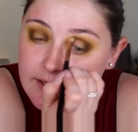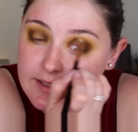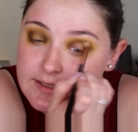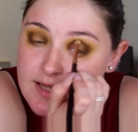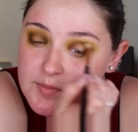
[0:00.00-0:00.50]

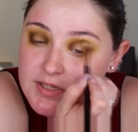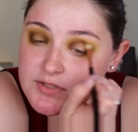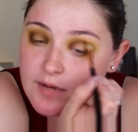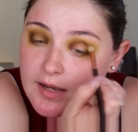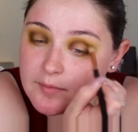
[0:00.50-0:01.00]
anytime I
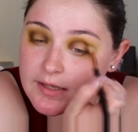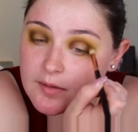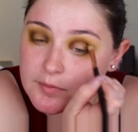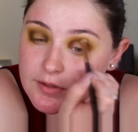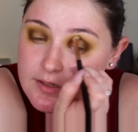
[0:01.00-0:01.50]
do eye
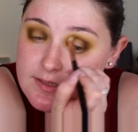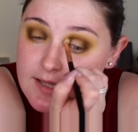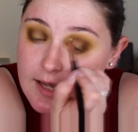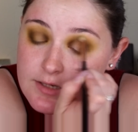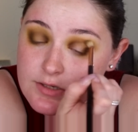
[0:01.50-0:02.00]
makeup looks,
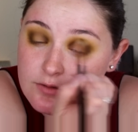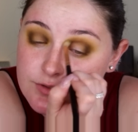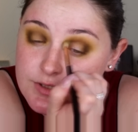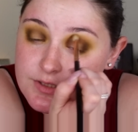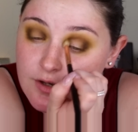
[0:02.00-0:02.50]
I don't
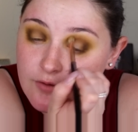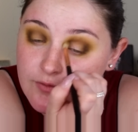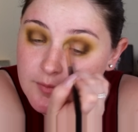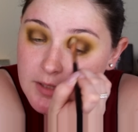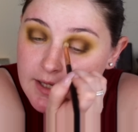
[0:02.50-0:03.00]
just go
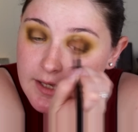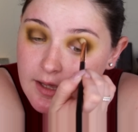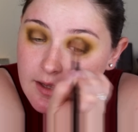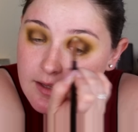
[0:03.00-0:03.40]
from like